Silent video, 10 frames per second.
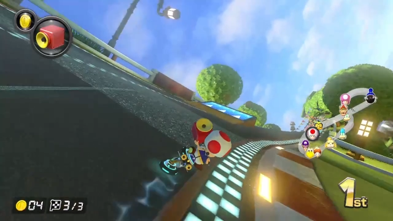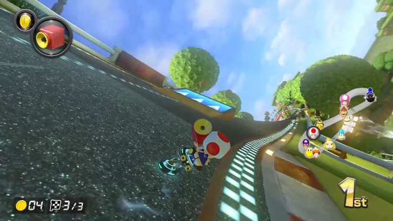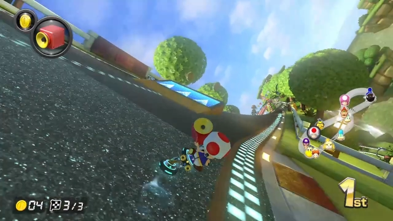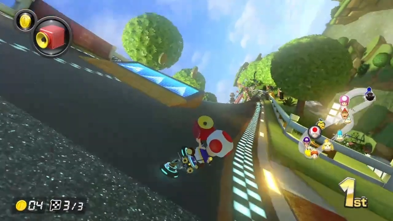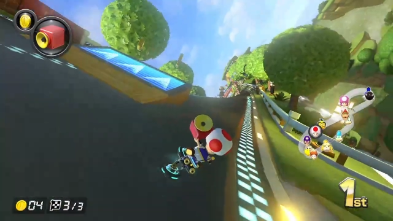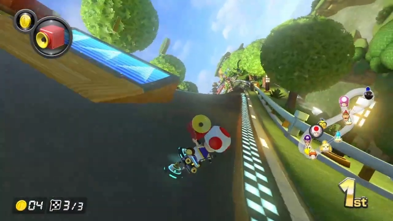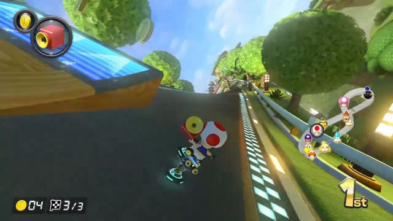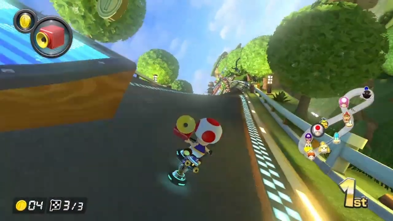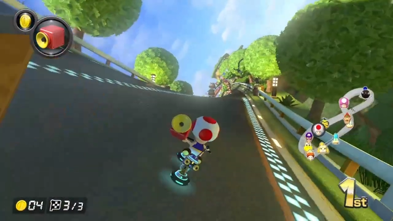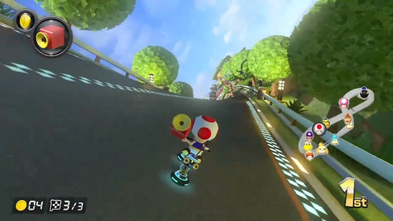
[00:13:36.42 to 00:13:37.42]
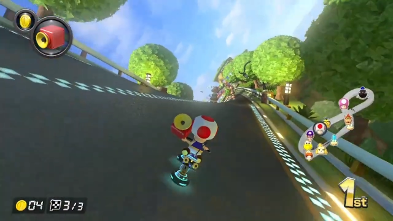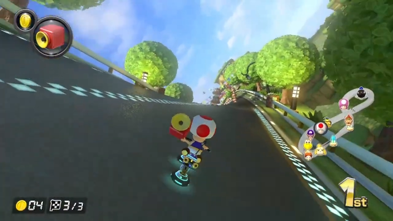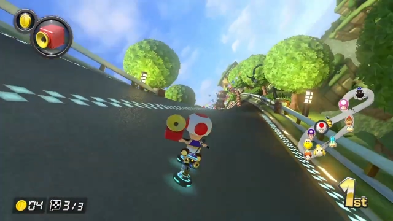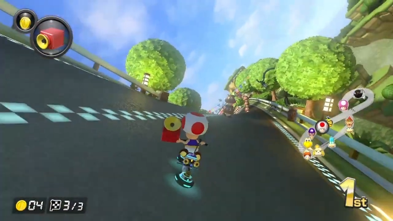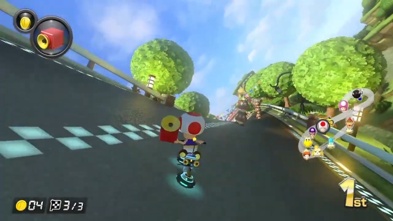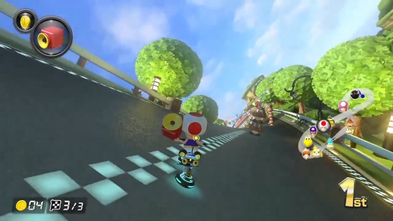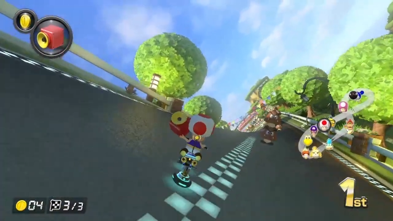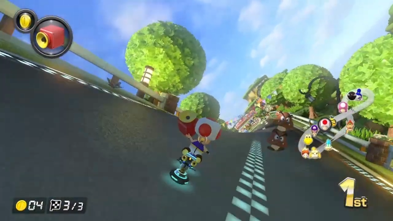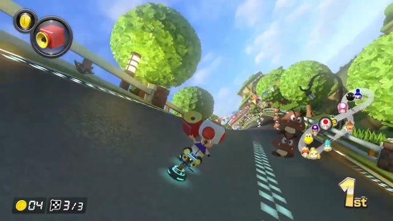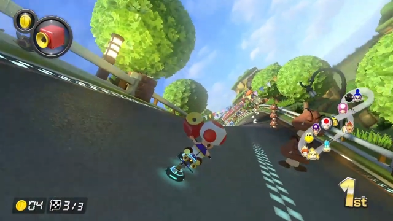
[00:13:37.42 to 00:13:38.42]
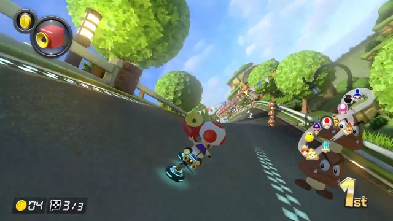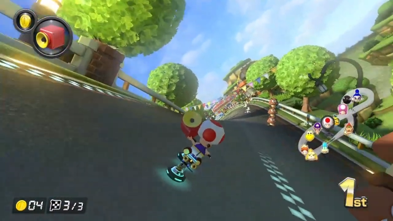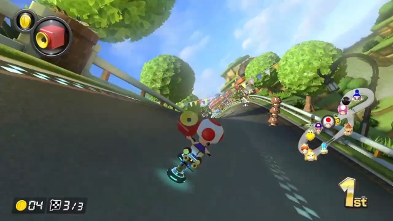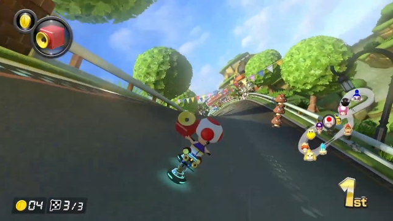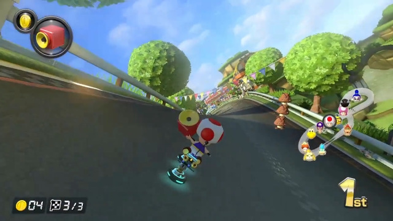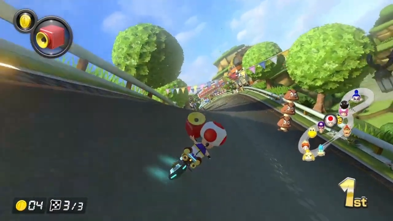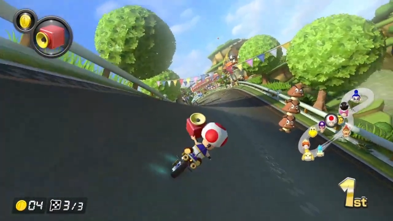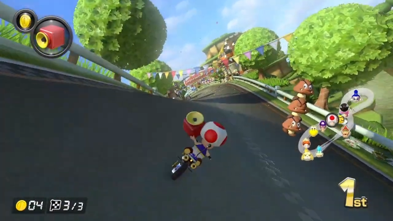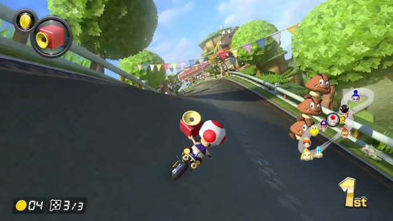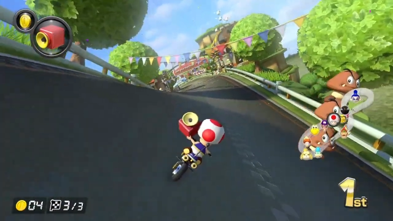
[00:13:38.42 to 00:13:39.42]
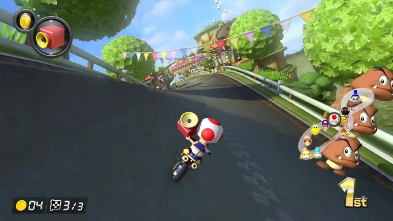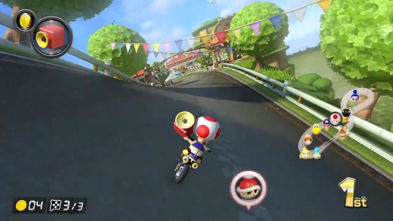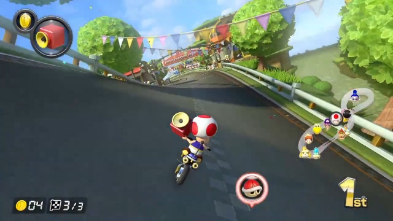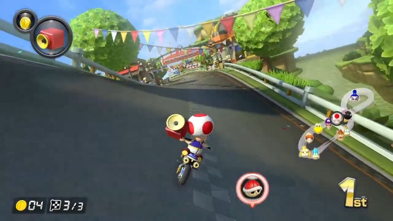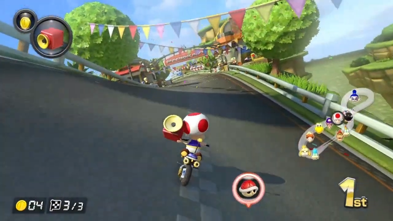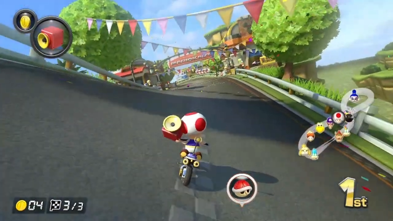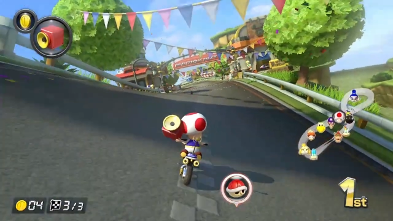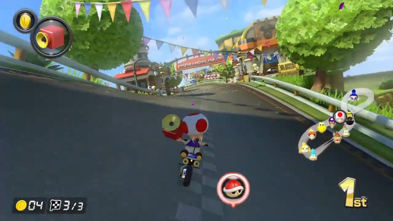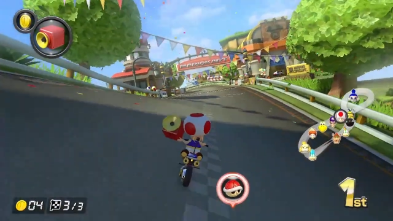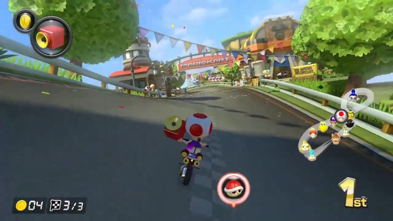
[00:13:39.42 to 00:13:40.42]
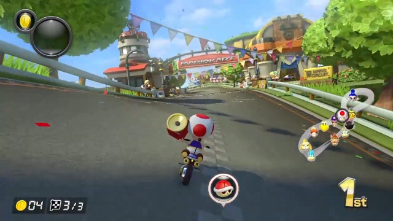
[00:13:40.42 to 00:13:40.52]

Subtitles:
No face is visible, so there are no lips to read.